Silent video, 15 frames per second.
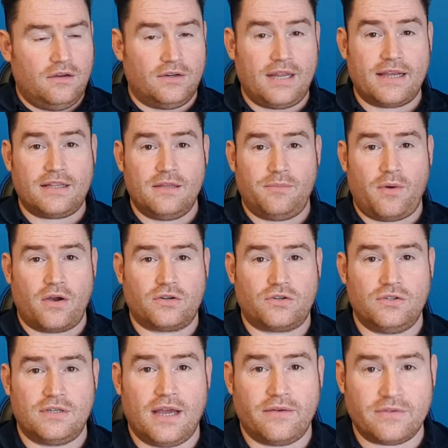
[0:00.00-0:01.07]
you're taking the box
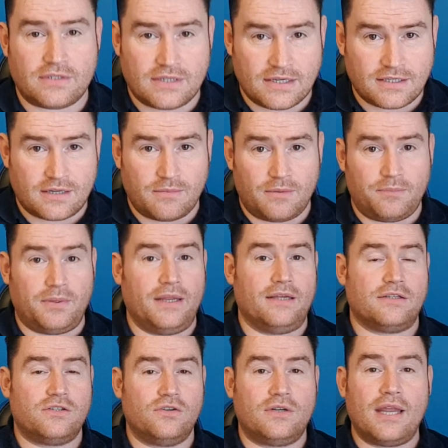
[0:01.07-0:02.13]
because you have a system in
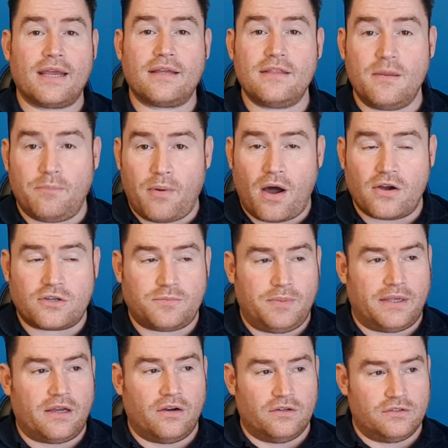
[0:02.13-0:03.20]
place. You're taking the box
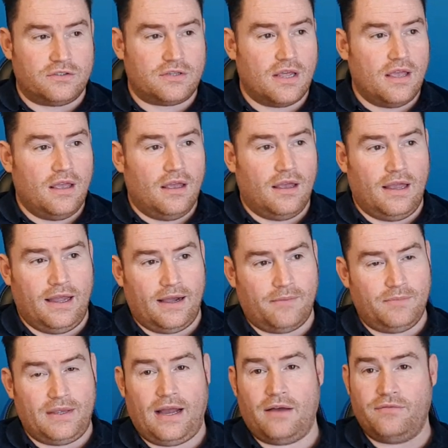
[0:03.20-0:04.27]
because
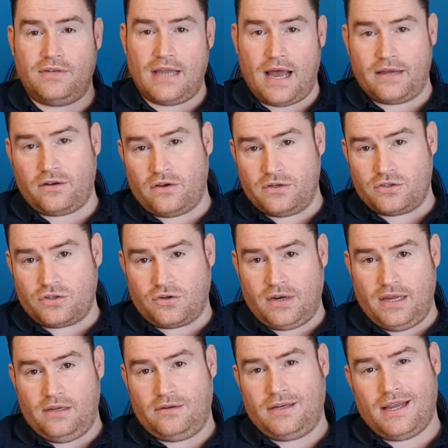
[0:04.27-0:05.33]
um, you have data on a
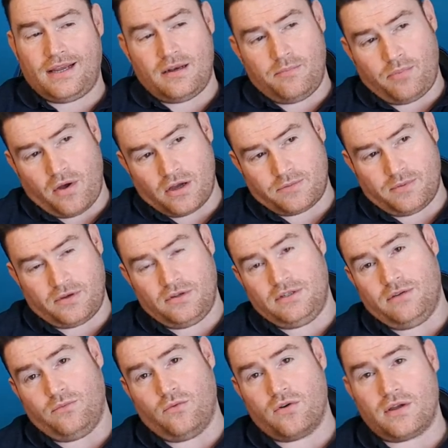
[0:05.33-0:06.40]
screen. You're taking the box
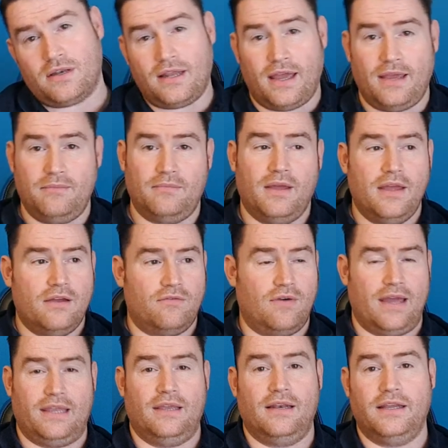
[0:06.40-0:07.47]
because you work in time
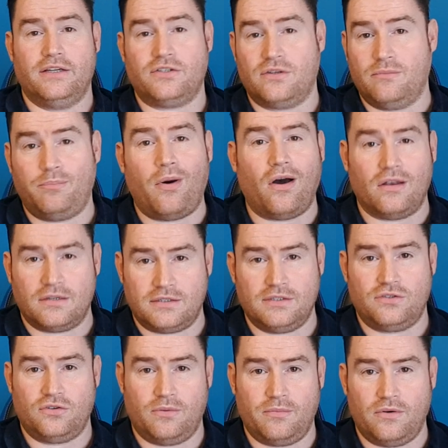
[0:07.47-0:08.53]
regulation
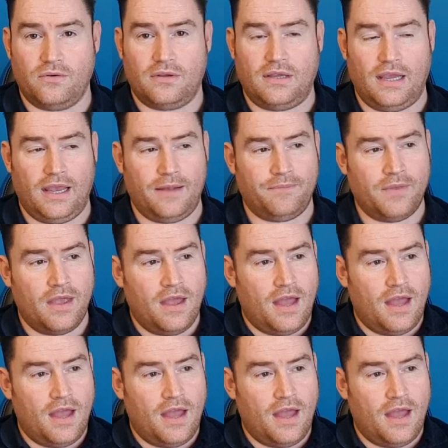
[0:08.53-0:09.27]
policy somewhere, okay?